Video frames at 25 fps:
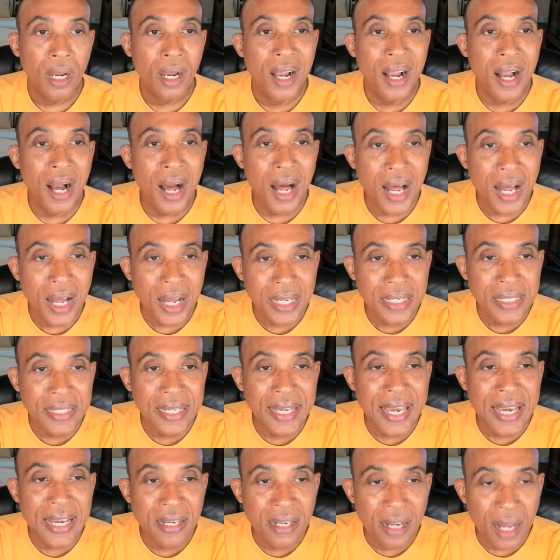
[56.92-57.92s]
God
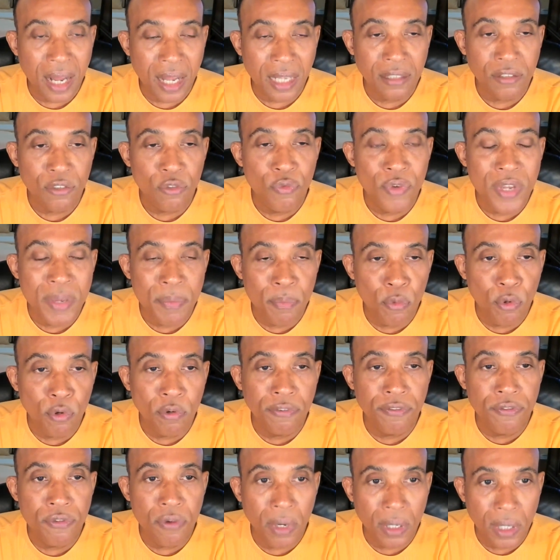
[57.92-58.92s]
cannot
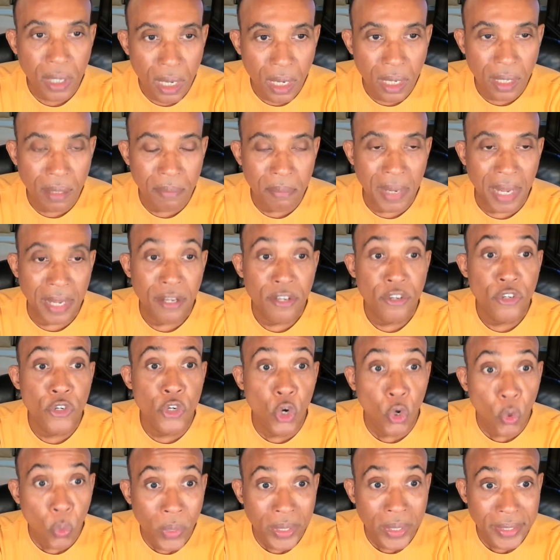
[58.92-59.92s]
remove your karma.
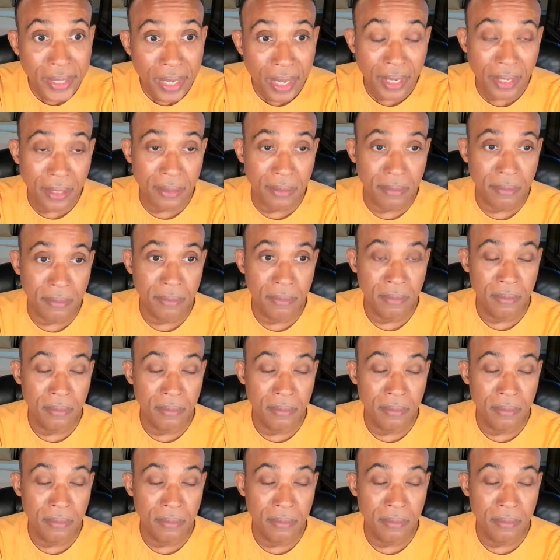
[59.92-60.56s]
No one can.